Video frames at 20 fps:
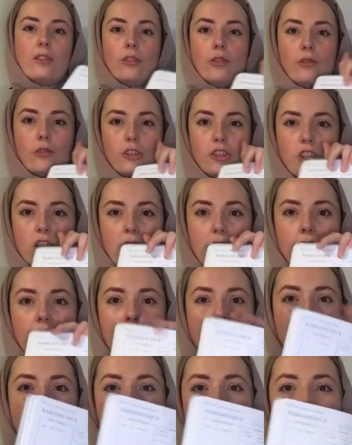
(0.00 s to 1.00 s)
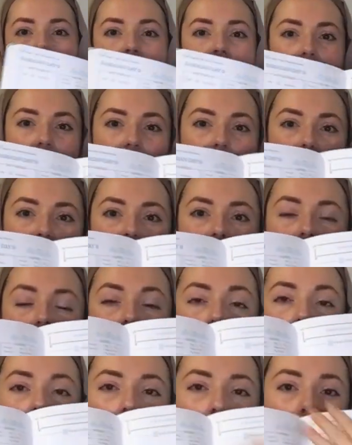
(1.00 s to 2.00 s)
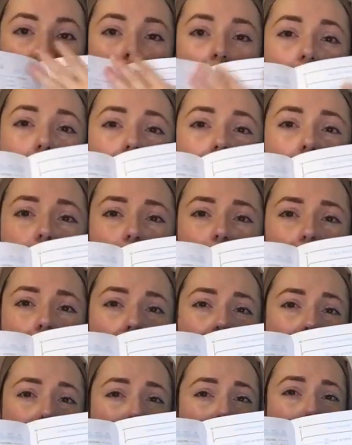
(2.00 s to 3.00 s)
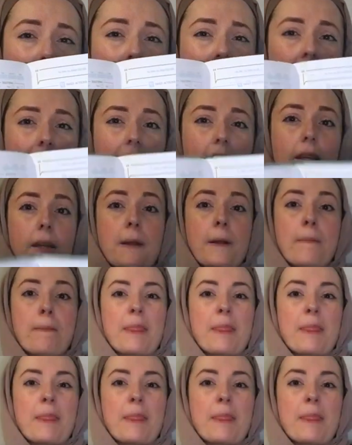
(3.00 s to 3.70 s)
that you're achieving for that day are still on here, right?